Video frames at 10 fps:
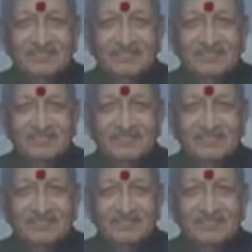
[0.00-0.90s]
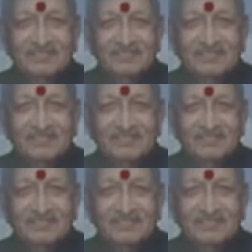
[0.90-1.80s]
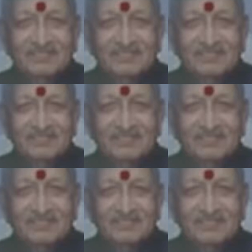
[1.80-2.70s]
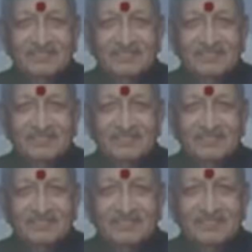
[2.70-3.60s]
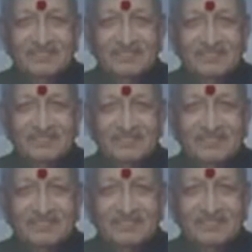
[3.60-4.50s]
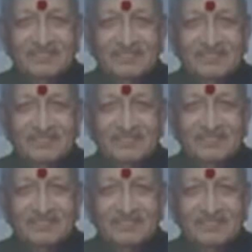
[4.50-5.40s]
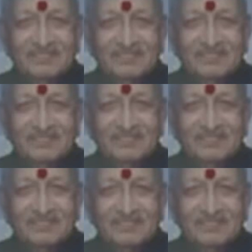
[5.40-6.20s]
(silent)